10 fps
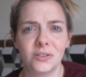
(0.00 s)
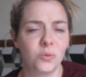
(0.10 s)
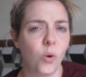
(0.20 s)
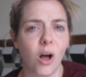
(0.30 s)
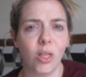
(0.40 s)
to
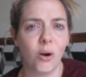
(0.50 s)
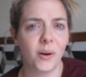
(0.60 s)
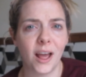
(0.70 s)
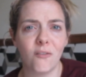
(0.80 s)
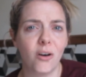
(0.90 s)
wallow
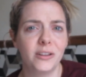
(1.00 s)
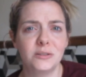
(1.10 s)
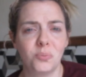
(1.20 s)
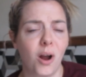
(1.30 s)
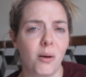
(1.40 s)
and have all
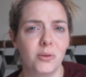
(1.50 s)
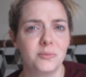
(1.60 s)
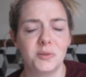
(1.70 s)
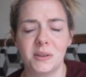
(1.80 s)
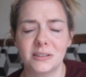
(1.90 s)
these
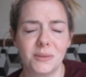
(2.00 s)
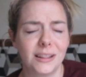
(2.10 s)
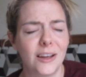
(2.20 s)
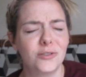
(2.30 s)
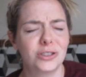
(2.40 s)
problems because my
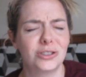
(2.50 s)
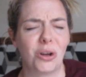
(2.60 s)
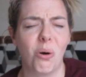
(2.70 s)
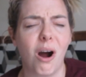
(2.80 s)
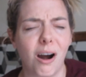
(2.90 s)
life was just
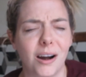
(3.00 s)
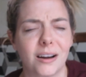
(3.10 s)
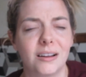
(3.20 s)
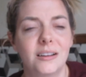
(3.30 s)
so hard